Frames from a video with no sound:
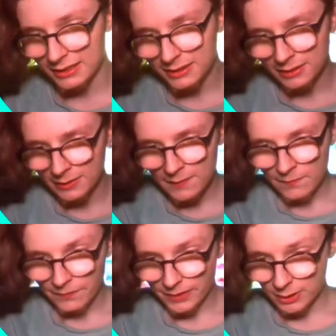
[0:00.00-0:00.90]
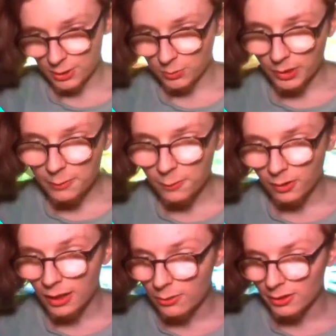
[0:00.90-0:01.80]
A
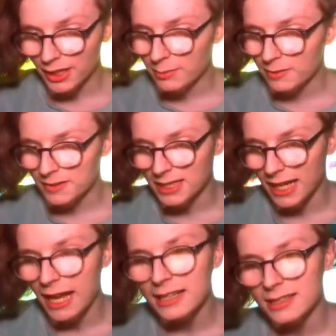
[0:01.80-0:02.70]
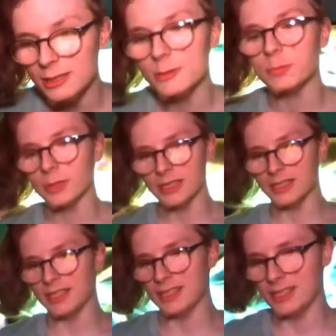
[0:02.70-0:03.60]
24-hour game of tag sounds pretty
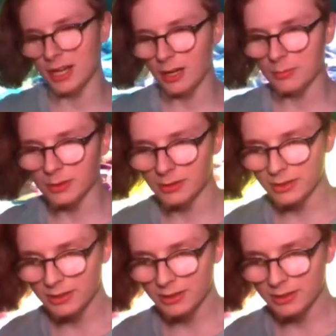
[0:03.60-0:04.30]
dumb.